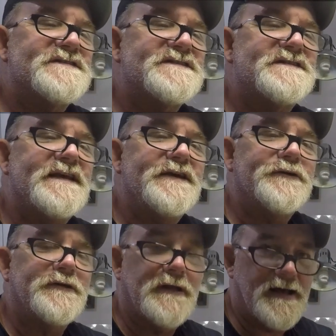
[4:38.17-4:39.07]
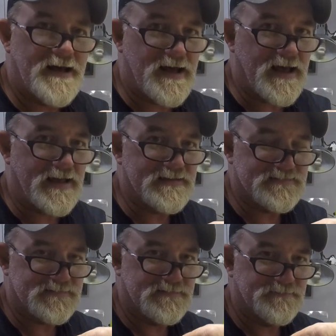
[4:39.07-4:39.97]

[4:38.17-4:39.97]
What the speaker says: steel eyes